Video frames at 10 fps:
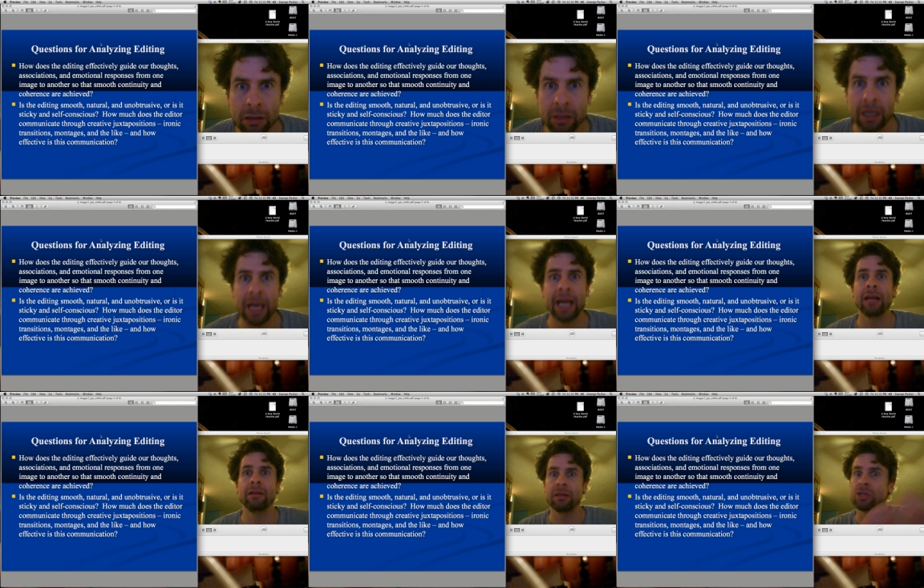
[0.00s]

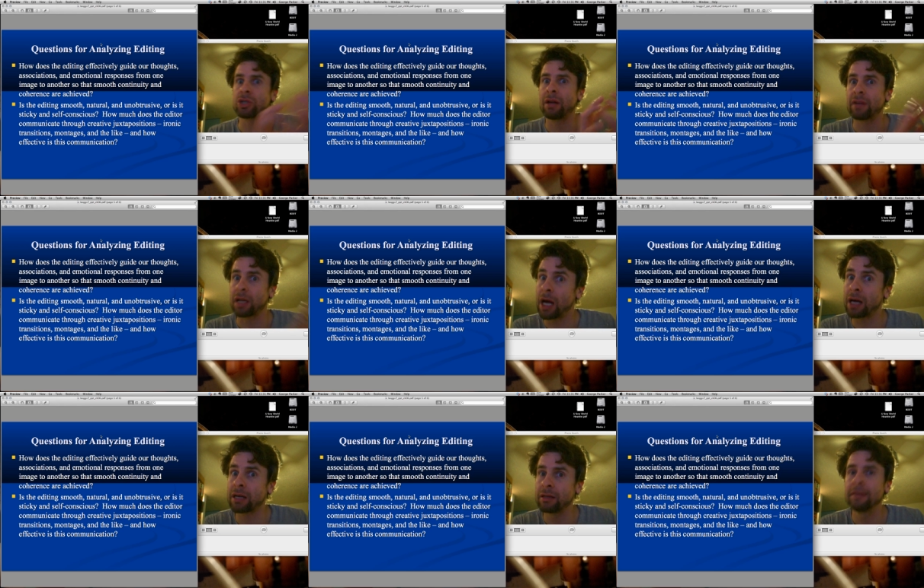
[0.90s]
and then the shot of the
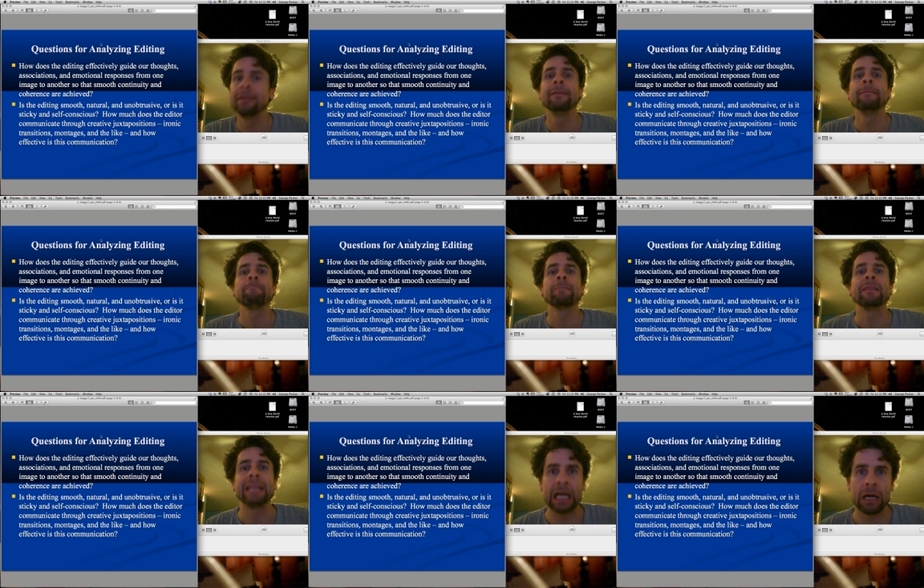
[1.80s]
clock,
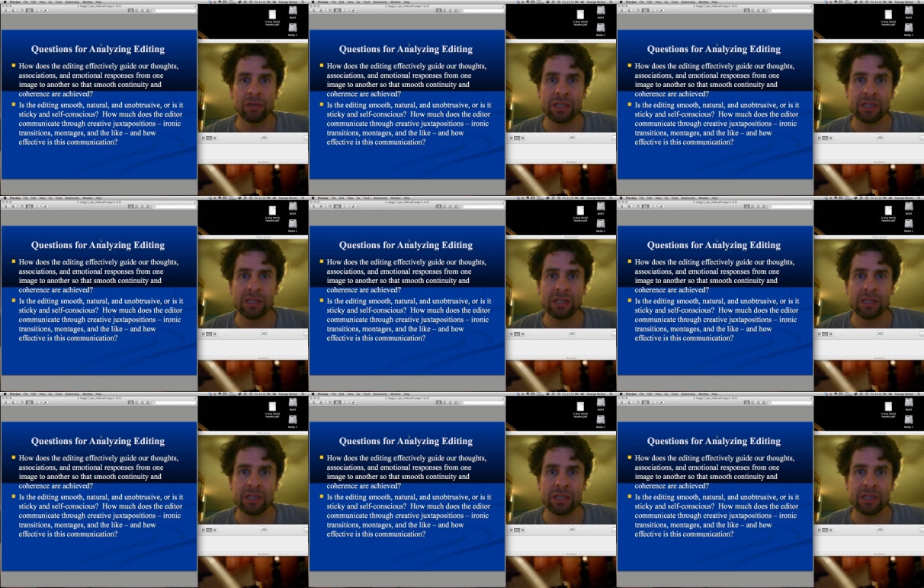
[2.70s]
now it's